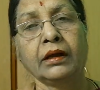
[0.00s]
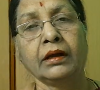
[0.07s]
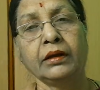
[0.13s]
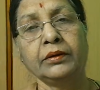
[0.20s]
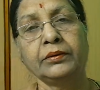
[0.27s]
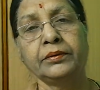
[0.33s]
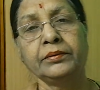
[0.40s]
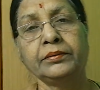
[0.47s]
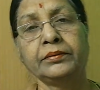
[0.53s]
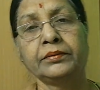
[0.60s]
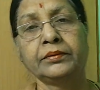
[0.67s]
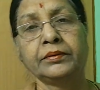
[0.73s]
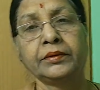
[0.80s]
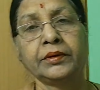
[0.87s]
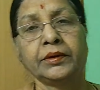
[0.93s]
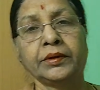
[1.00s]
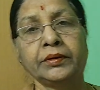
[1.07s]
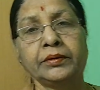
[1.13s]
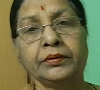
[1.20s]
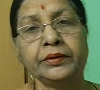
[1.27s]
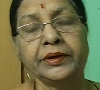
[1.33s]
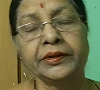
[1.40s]
Hello,
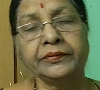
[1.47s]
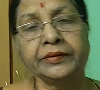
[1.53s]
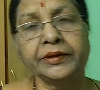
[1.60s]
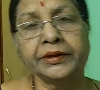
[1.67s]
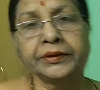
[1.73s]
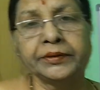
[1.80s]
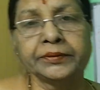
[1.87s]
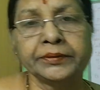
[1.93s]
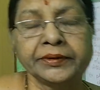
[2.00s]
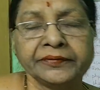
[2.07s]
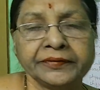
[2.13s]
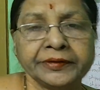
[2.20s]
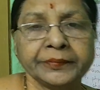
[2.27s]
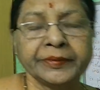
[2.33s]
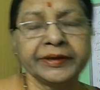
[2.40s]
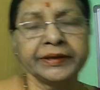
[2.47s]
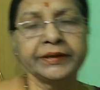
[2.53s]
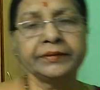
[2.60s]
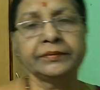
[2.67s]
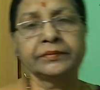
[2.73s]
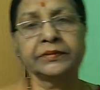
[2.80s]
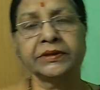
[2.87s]
good evening to
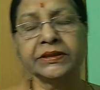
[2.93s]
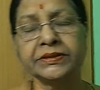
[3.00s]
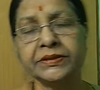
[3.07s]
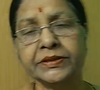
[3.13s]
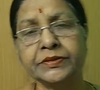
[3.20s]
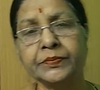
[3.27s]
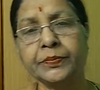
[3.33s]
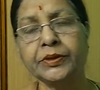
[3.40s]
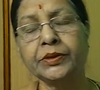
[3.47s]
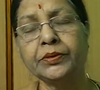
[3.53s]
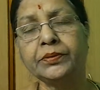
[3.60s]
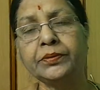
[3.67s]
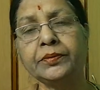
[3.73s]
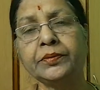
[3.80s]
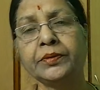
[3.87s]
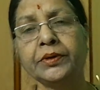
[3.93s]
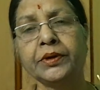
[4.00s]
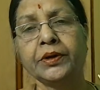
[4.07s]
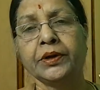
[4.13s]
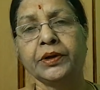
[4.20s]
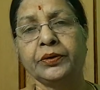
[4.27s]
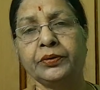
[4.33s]
everybody. This is Bindu.
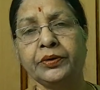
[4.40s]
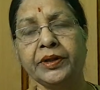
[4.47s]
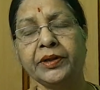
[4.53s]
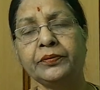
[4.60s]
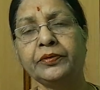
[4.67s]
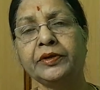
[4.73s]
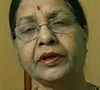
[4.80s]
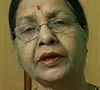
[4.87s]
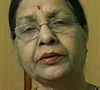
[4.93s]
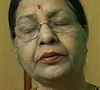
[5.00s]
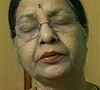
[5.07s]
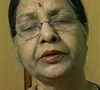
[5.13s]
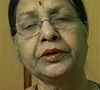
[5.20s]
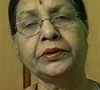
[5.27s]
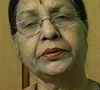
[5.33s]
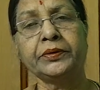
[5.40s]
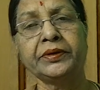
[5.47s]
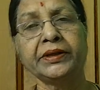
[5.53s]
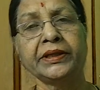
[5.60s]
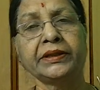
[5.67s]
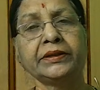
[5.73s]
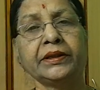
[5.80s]
Today we are going to
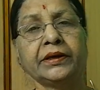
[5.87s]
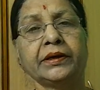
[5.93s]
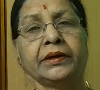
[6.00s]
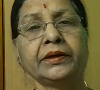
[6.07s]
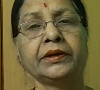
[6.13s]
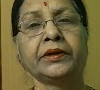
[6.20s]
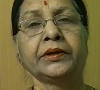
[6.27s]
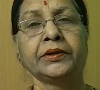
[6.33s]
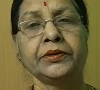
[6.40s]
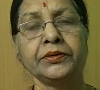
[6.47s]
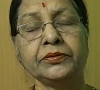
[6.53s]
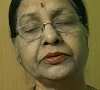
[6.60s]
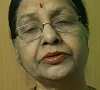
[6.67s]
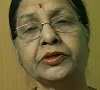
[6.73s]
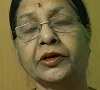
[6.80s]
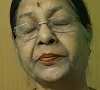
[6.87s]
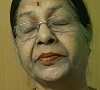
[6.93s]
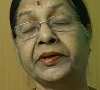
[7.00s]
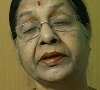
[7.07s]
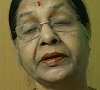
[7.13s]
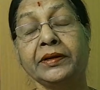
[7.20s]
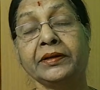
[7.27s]
take the new
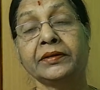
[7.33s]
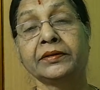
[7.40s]
chapter.